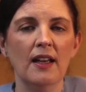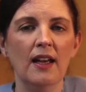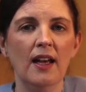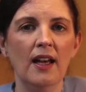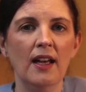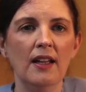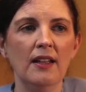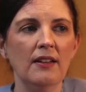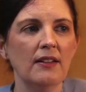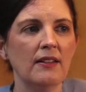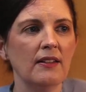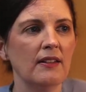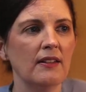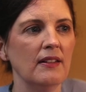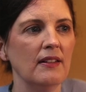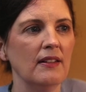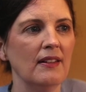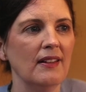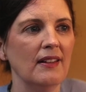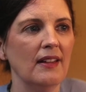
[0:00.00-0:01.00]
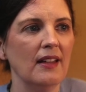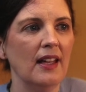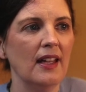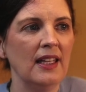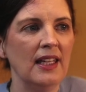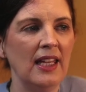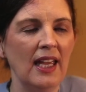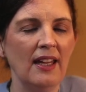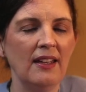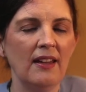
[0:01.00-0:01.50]
And
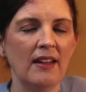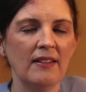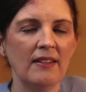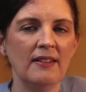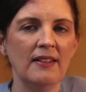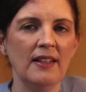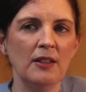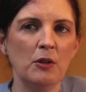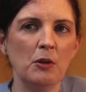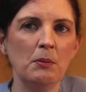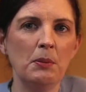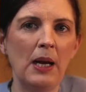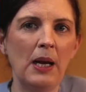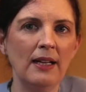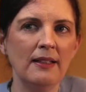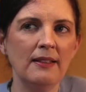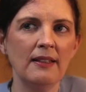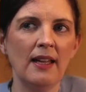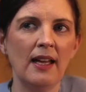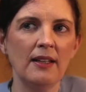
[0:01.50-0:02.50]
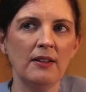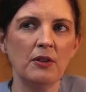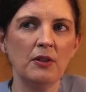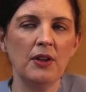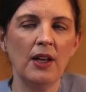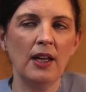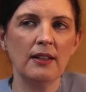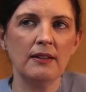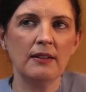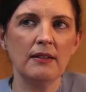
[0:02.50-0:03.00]
again, as I said, going back to
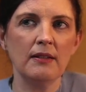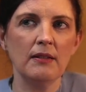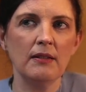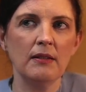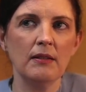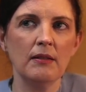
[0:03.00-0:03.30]
that